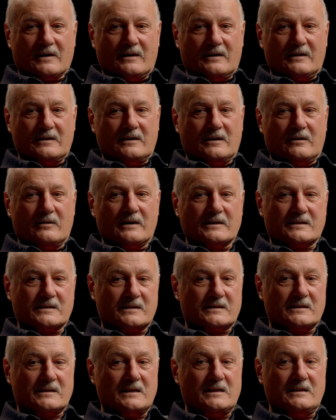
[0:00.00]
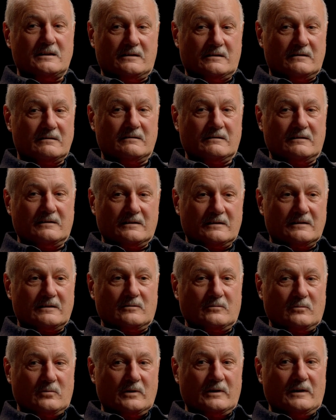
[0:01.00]
you know a scene
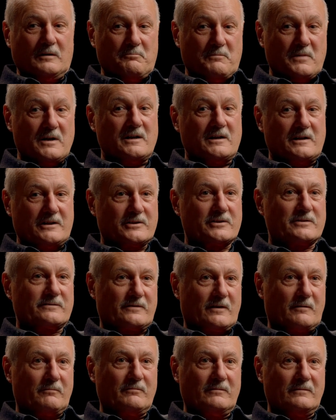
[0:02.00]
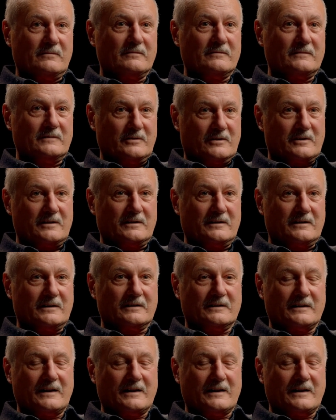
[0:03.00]
will emerge from looking at